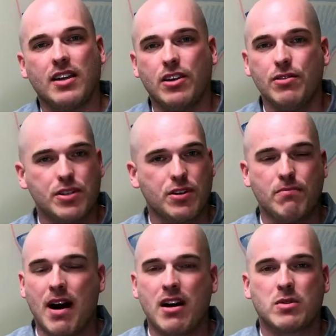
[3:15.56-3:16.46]
used to,
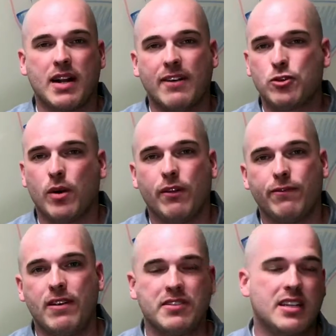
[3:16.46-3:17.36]
buyers would have 12,
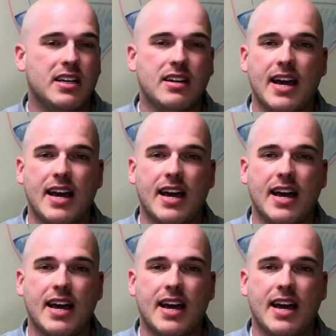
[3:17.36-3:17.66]
15,